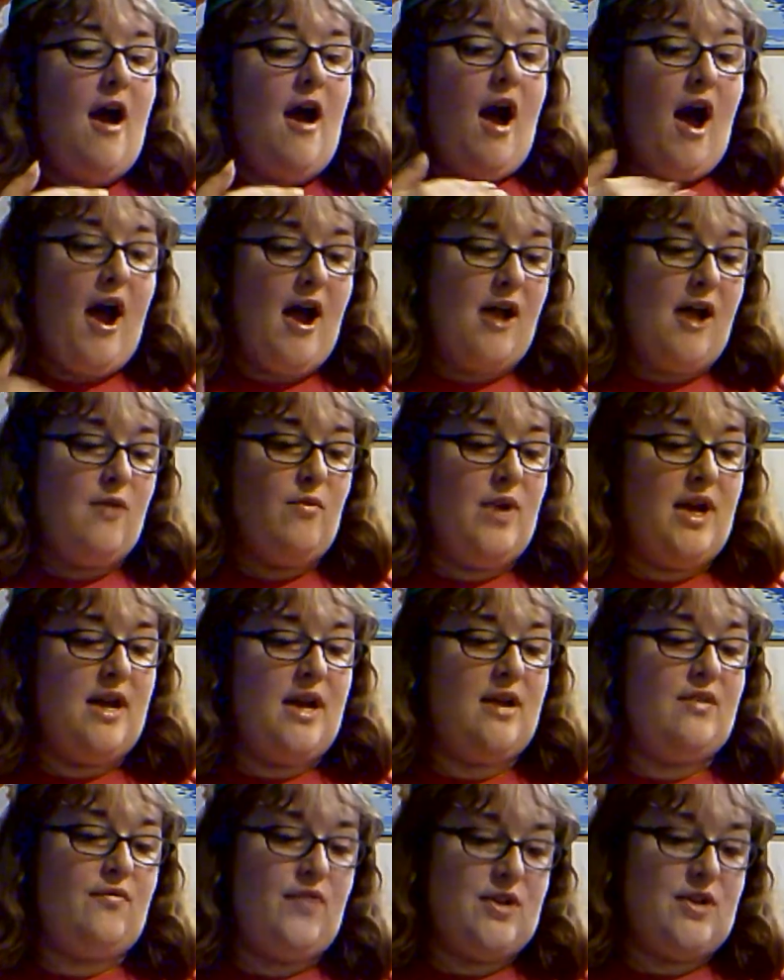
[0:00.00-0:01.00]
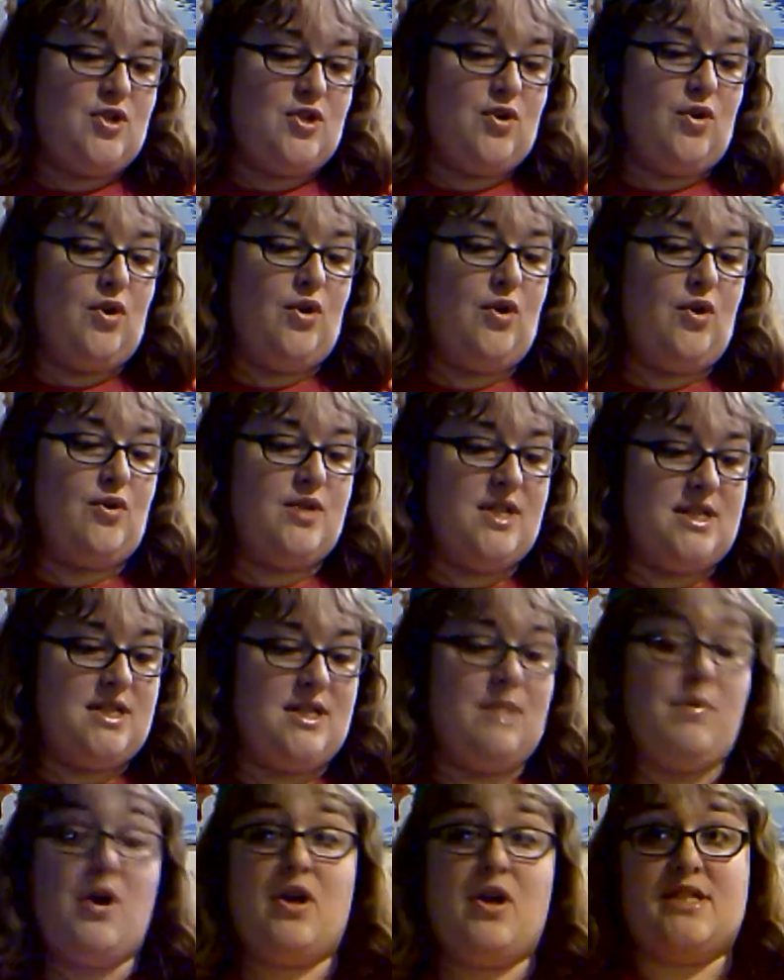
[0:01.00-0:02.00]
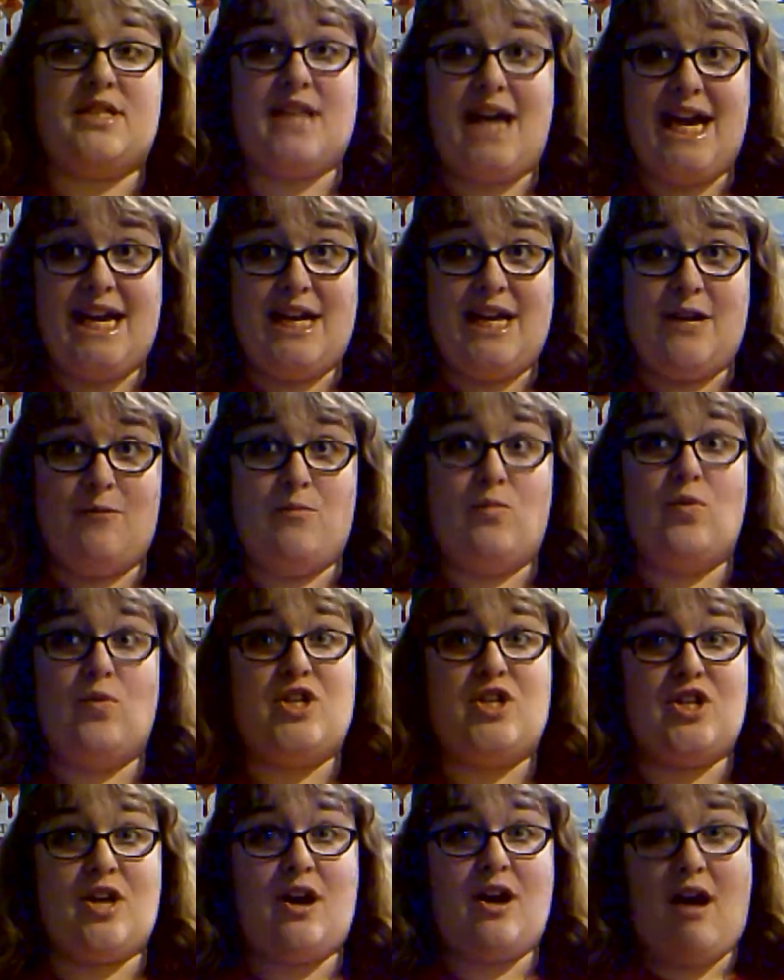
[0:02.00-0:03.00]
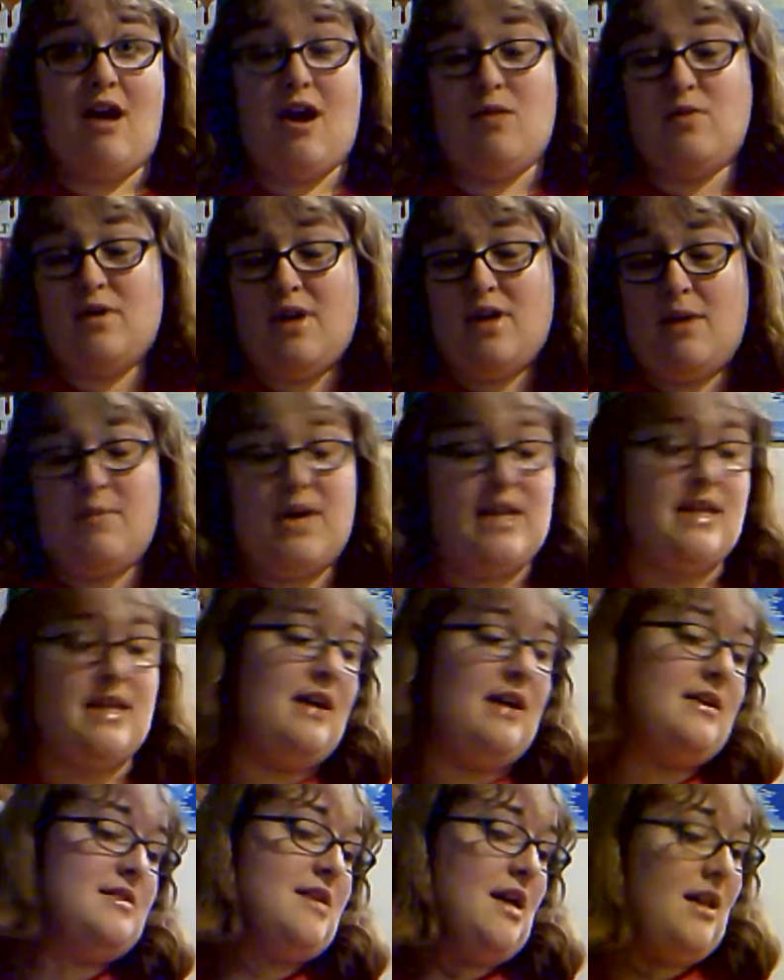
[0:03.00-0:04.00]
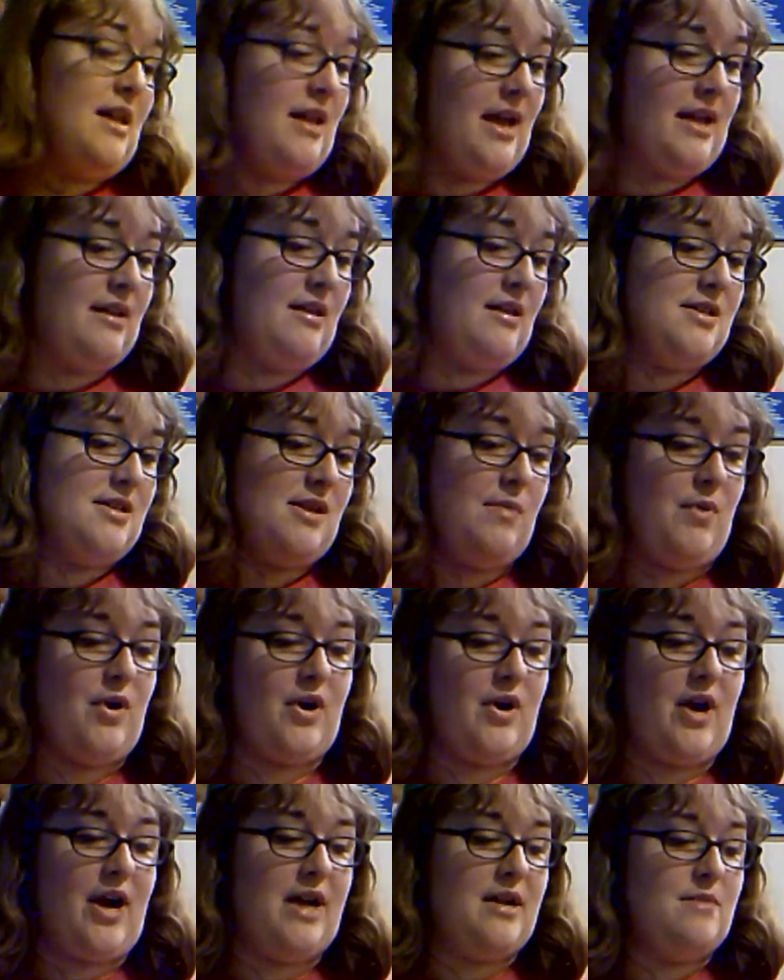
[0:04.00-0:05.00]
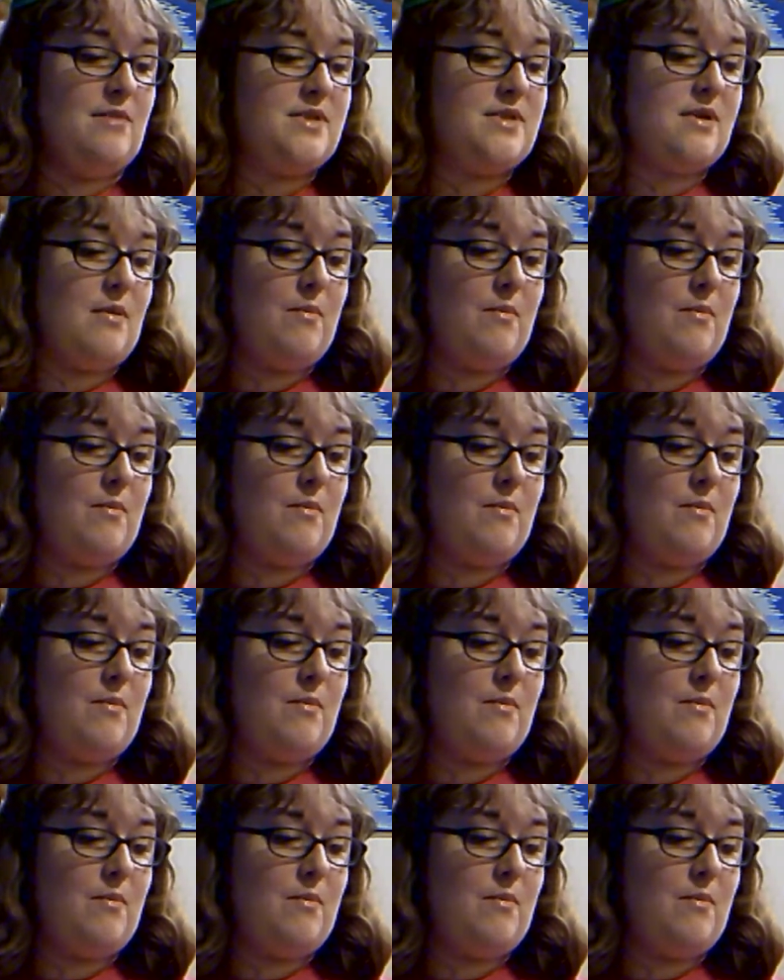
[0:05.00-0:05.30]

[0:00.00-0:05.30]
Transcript: I win an official Disney Parks item, which I would not mind that because I like Disney park items.